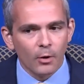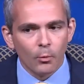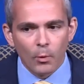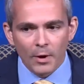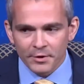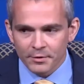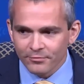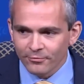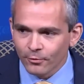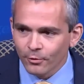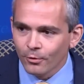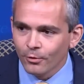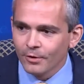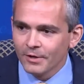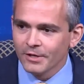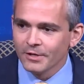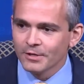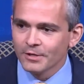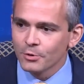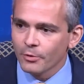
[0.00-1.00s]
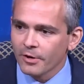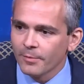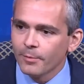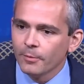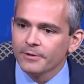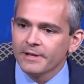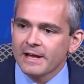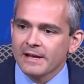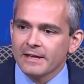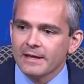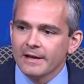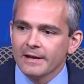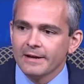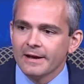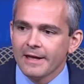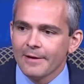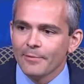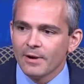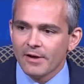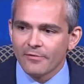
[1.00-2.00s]
a wonderful, enjoyable
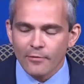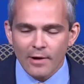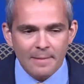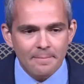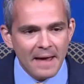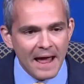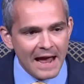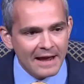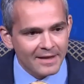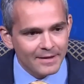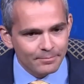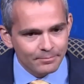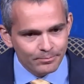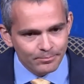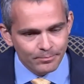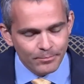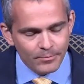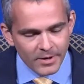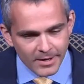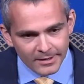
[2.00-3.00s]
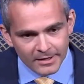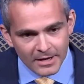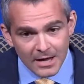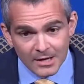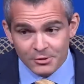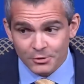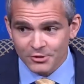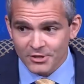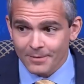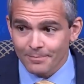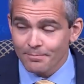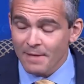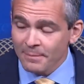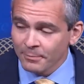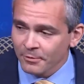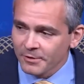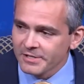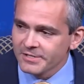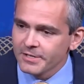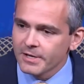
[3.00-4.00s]
decade, and whenever I'm back, it conjures up
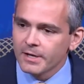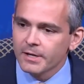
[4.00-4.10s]
memories.